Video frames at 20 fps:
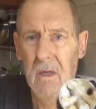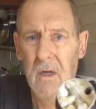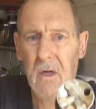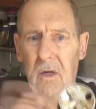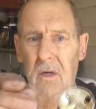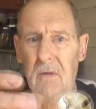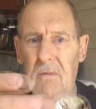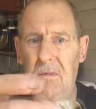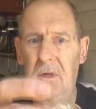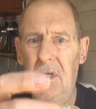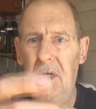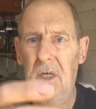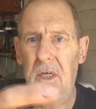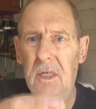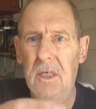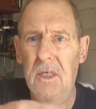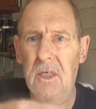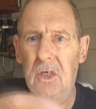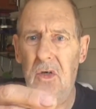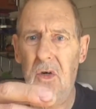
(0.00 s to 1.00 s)
I even clean
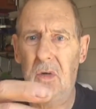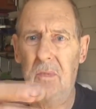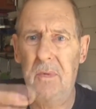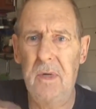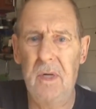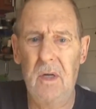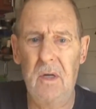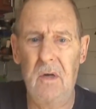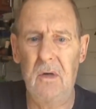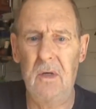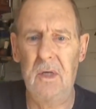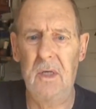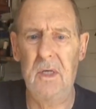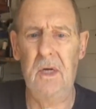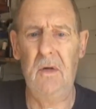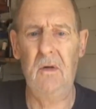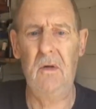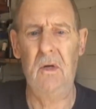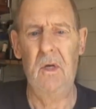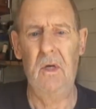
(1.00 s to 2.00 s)
this top here, like, you
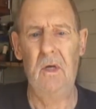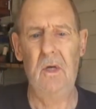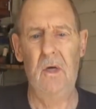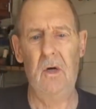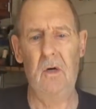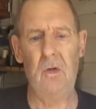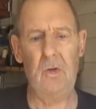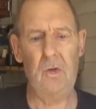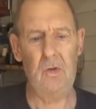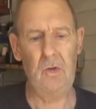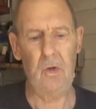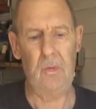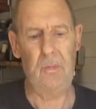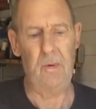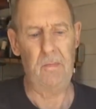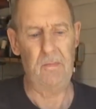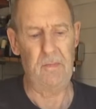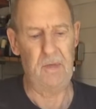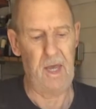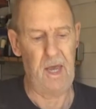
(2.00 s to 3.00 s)
know, I strip
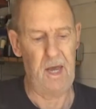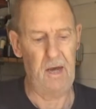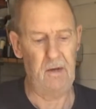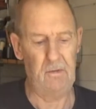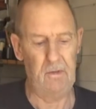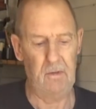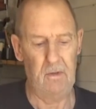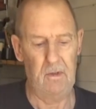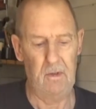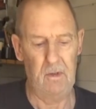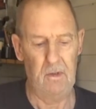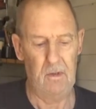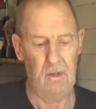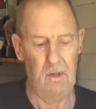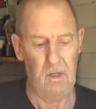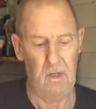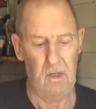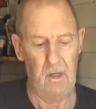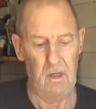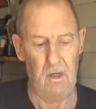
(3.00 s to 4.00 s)
them down,
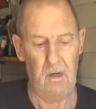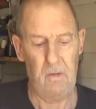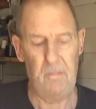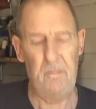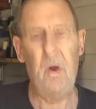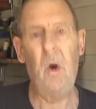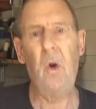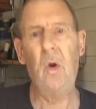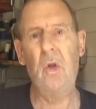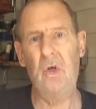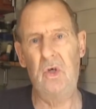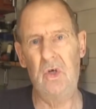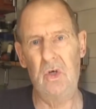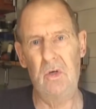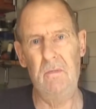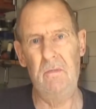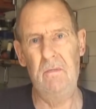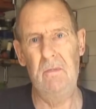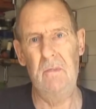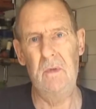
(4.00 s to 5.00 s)
I polish
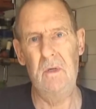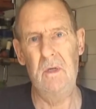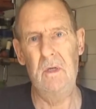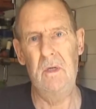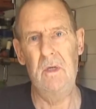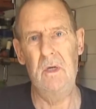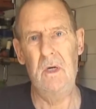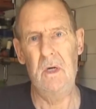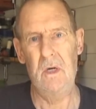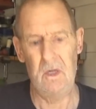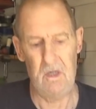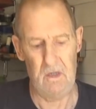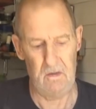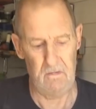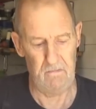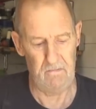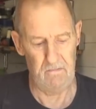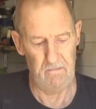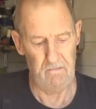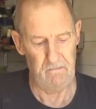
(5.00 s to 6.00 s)
them,
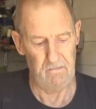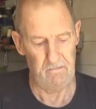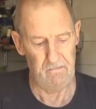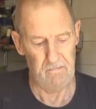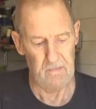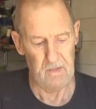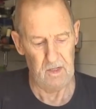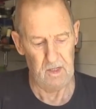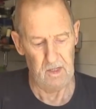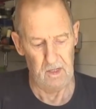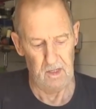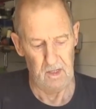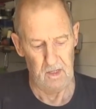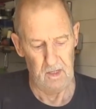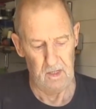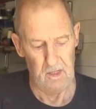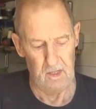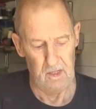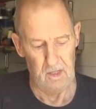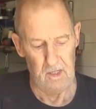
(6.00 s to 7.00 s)

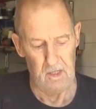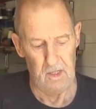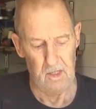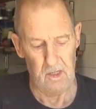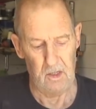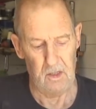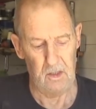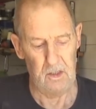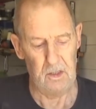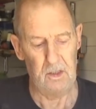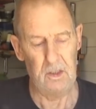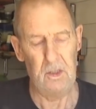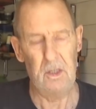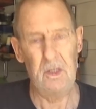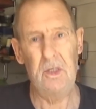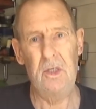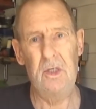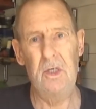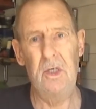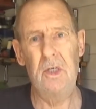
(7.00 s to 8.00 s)
I
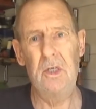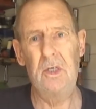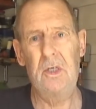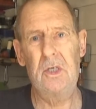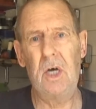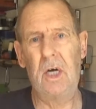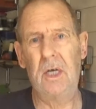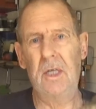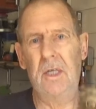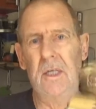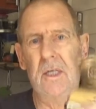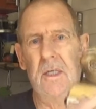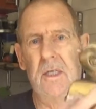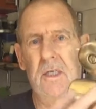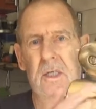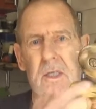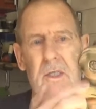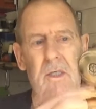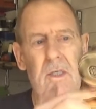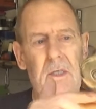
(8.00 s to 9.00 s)

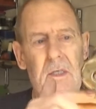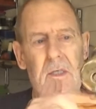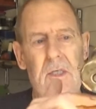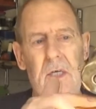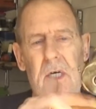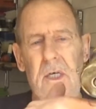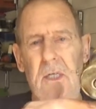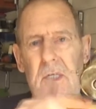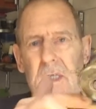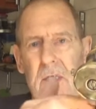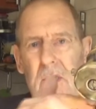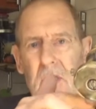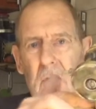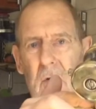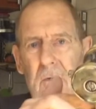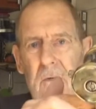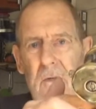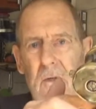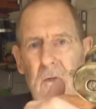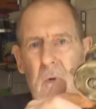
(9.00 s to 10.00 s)
take this
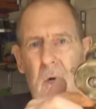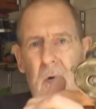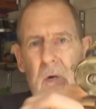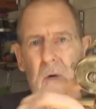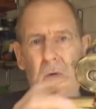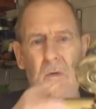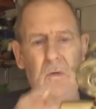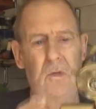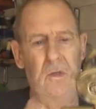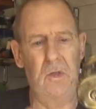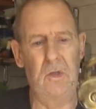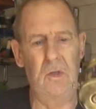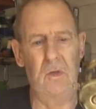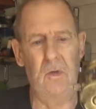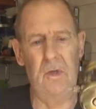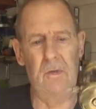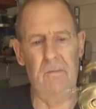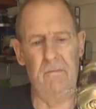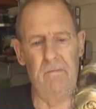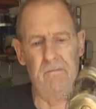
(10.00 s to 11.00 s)
off as well to do
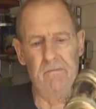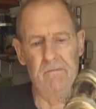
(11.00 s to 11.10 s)
it.